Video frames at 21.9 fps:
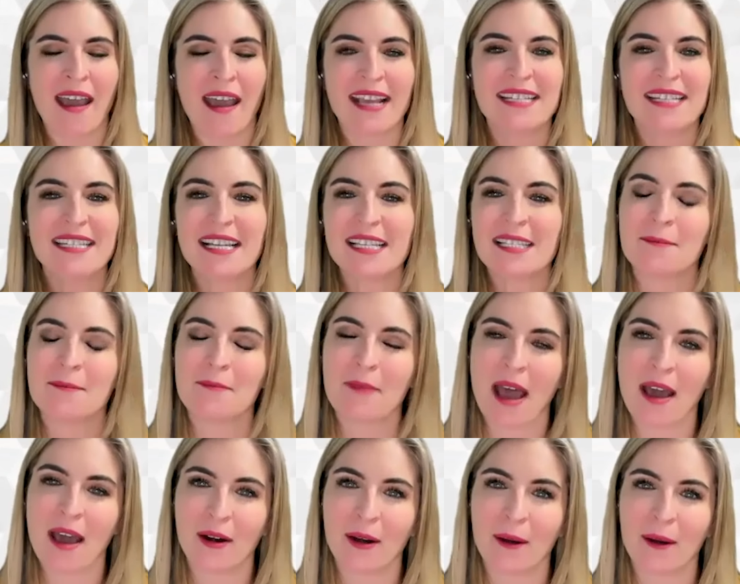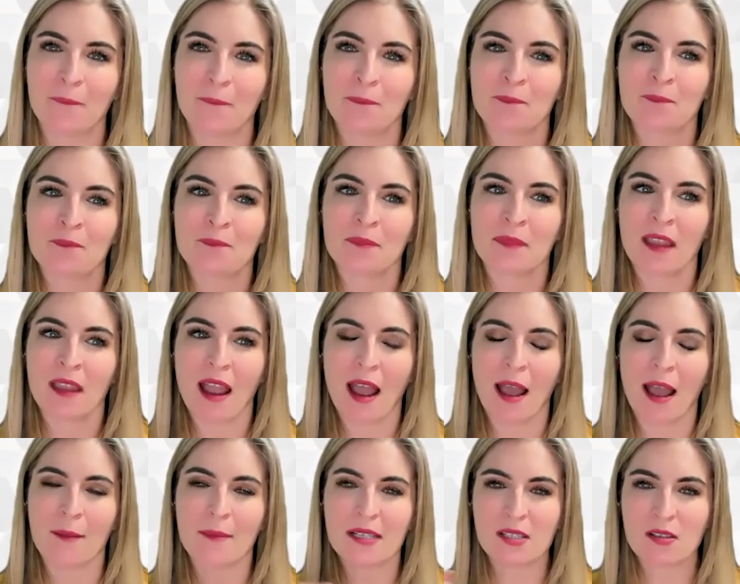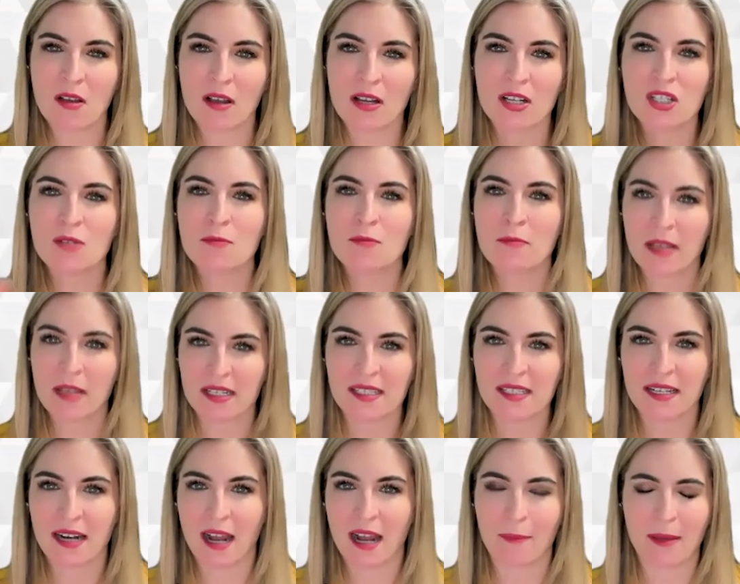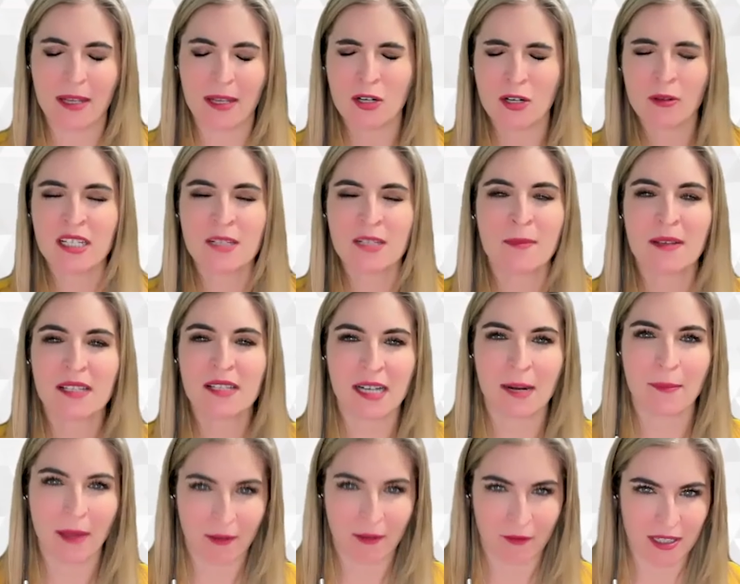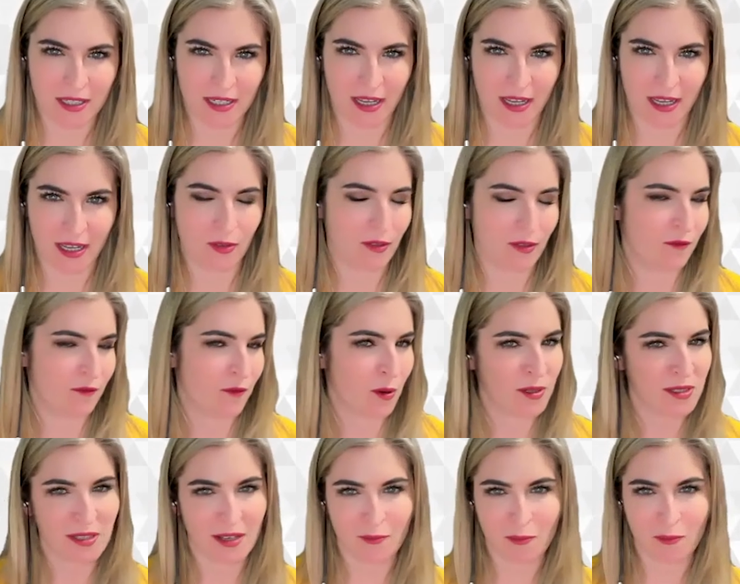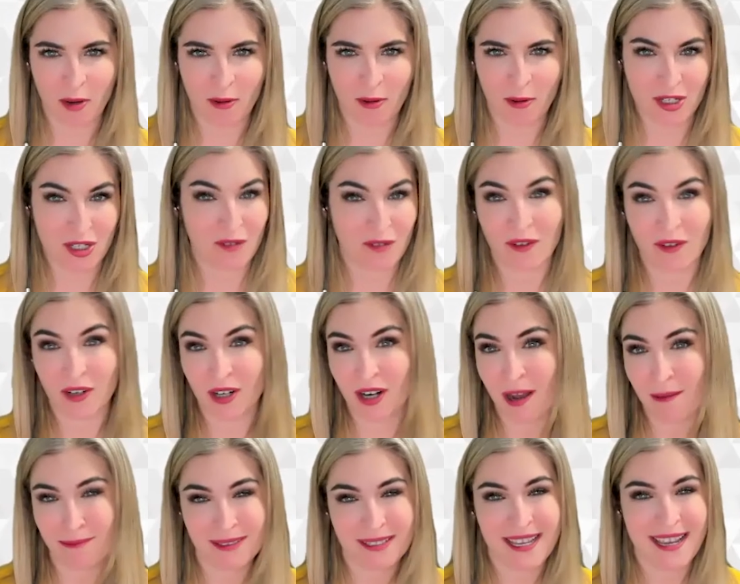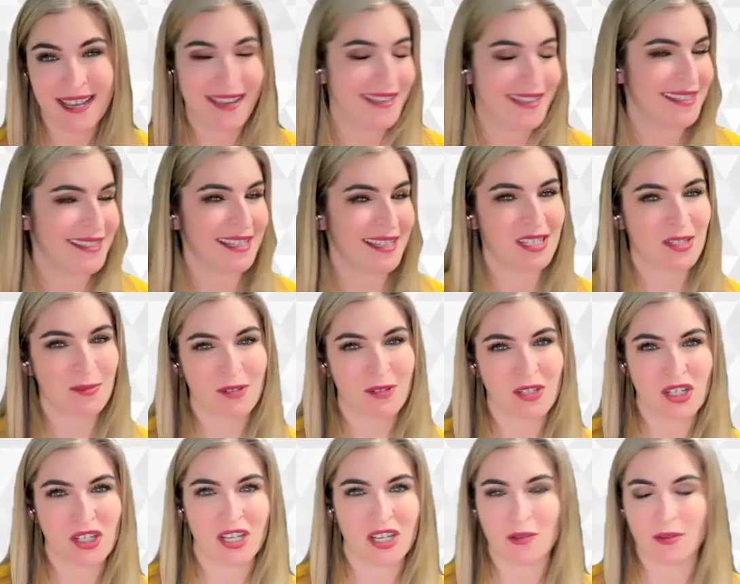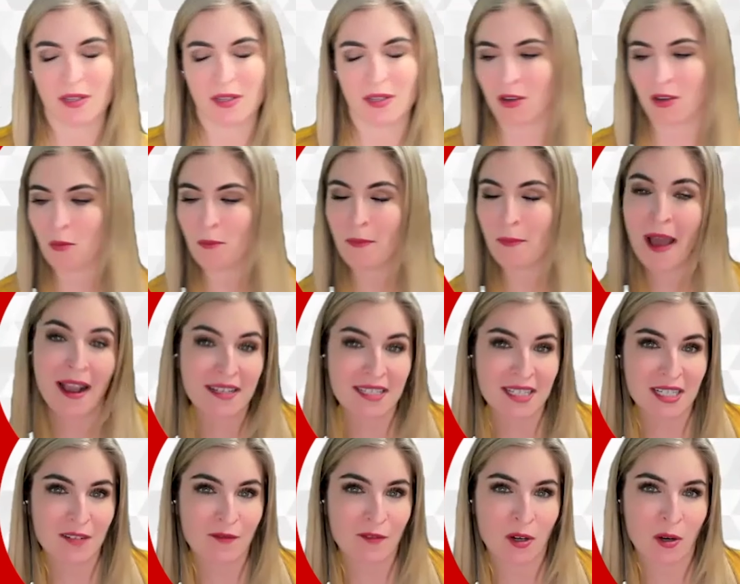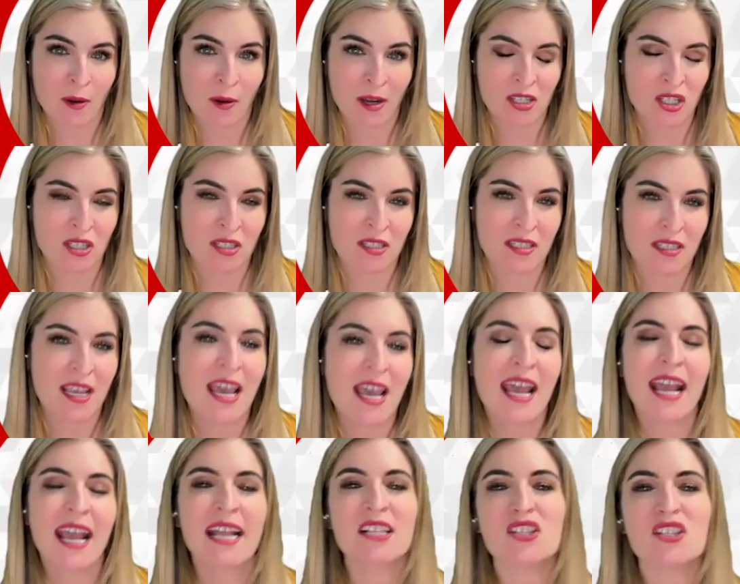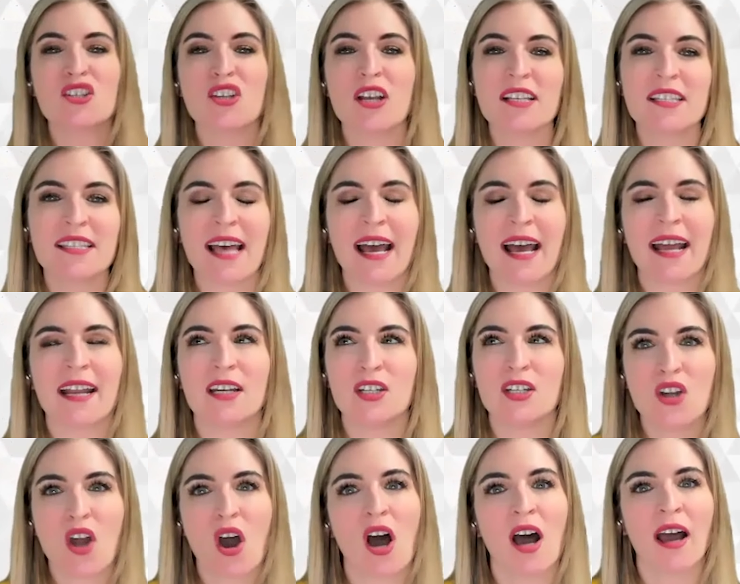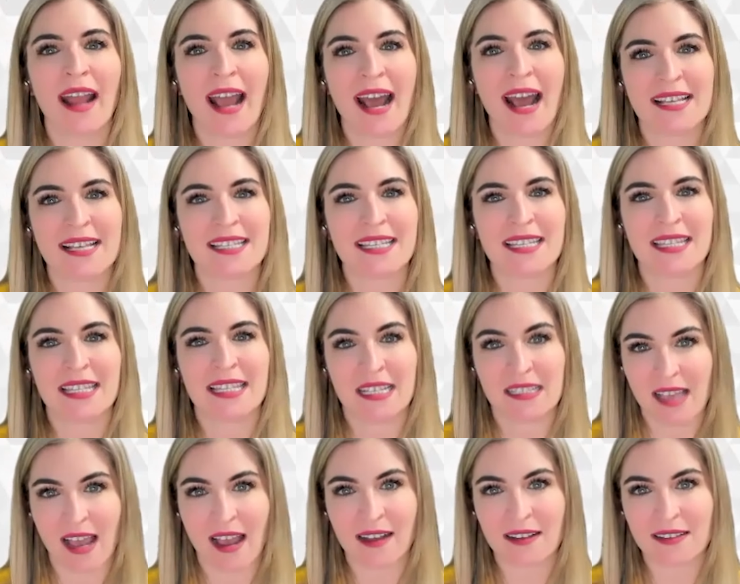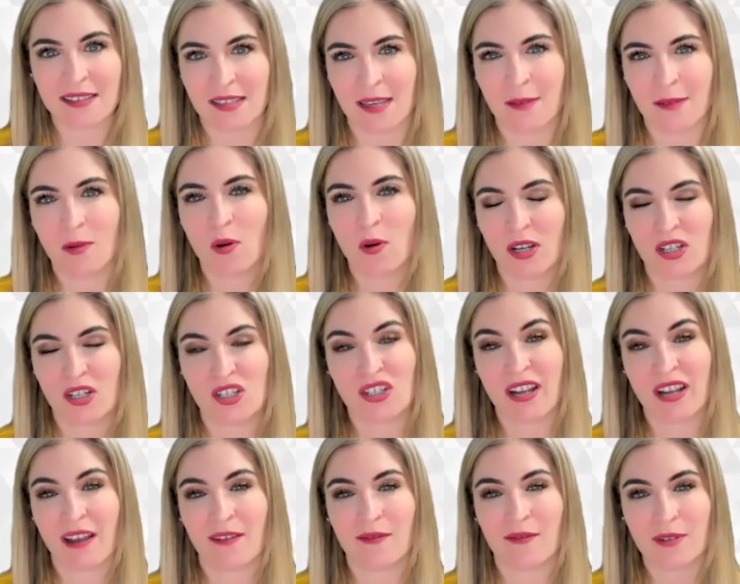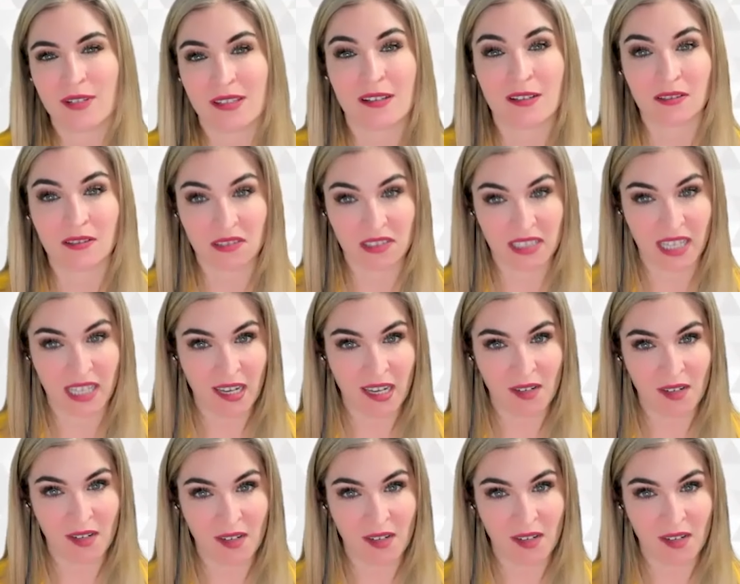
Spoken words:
It doesn't matter. As long as you mix it up. And you don't need to mix it up every day. You can focus on one question for a couple of days and then switch it. You can go back to different questions. It's just that not asking the exact same question every single day.